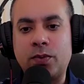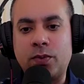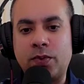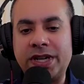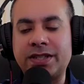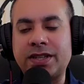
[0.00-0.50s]

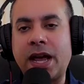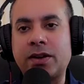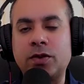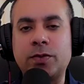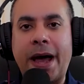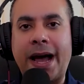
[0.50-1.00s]

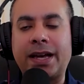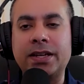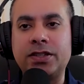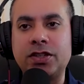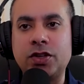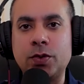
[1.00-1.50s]
recycled back
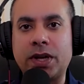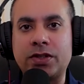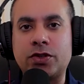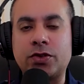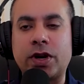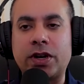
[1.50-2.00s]
into
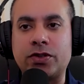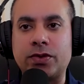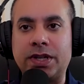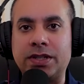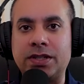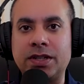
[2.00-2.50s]
U.S.
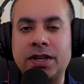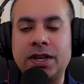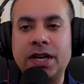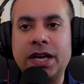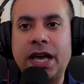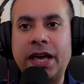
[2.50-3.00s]
treasuries.
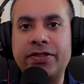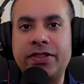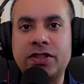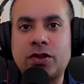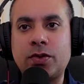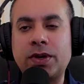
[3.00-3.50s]
And
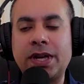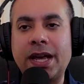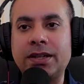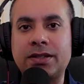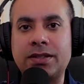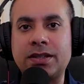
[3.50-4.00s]
this
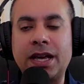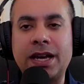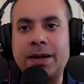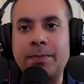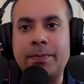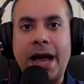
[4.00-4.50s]
creates
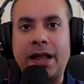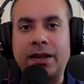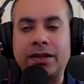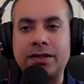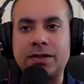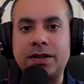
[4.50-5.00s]

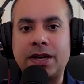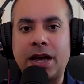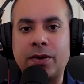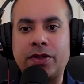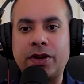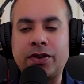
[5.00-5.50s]
imbalance.
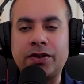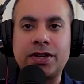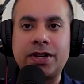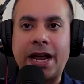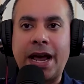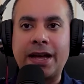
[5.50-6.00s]
Now,
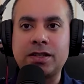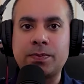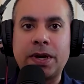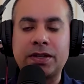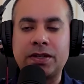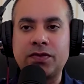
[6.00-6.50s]
there's an
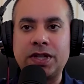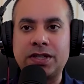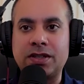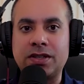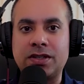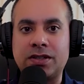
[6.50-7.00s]
aspect of
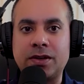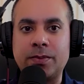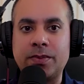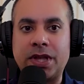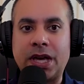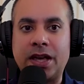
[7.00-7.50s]
this
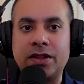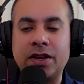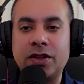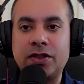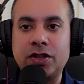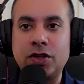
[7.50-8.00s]
system that
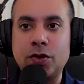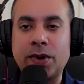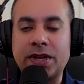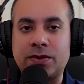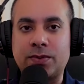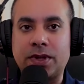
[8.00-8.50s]
the
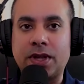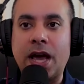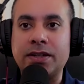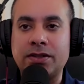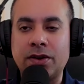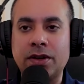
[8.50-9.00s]
U.S.
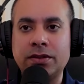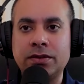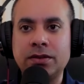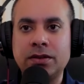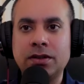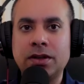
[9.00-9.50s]
relies on,
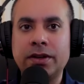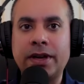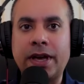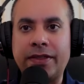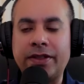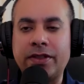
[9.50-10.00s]

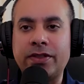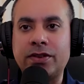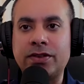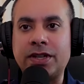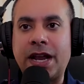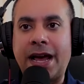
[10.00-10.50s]
and then
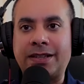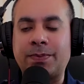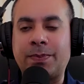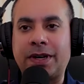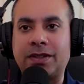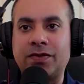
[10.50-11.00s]
there's an
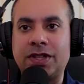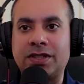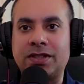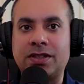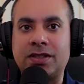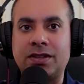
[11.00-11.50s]
aspect of this
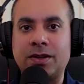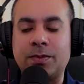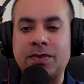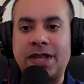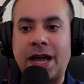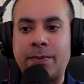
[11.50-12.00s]

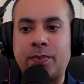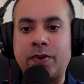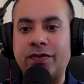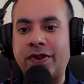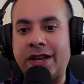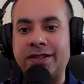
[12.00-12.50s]
system that
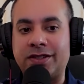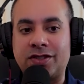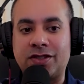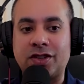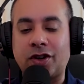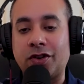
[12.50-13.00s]
prevents
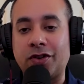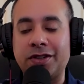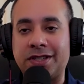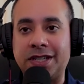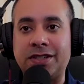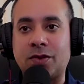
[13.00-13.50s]
the
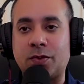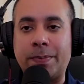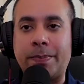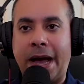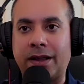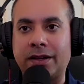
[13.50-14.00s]
currency to
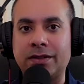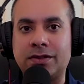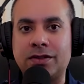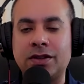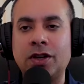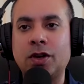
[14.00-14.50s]

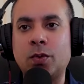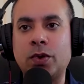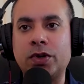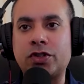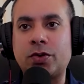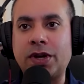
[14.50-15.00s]
rebalance,
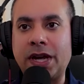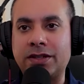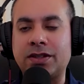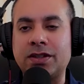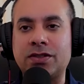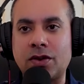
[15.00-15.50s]
which
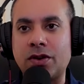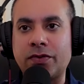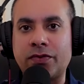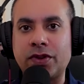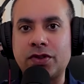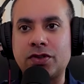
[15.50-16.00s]
creates this
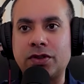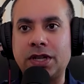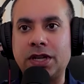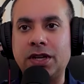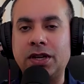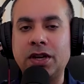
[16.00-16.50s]

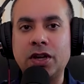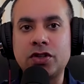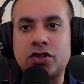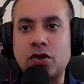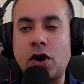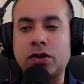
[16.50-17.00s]
artificially
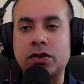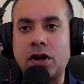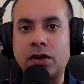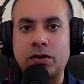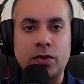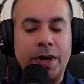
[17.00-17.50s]
strong
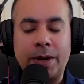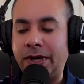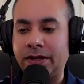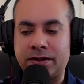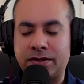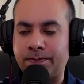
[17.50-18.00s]
dollar, or
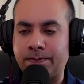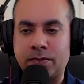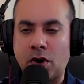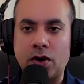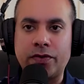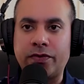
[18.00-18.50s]
maybe it's
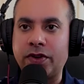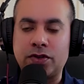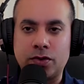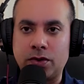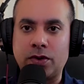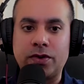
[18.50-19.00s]

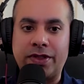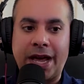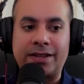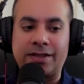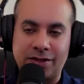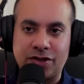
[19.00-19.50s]
artificial, or
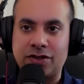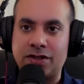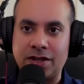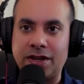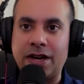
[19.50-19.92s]
that's just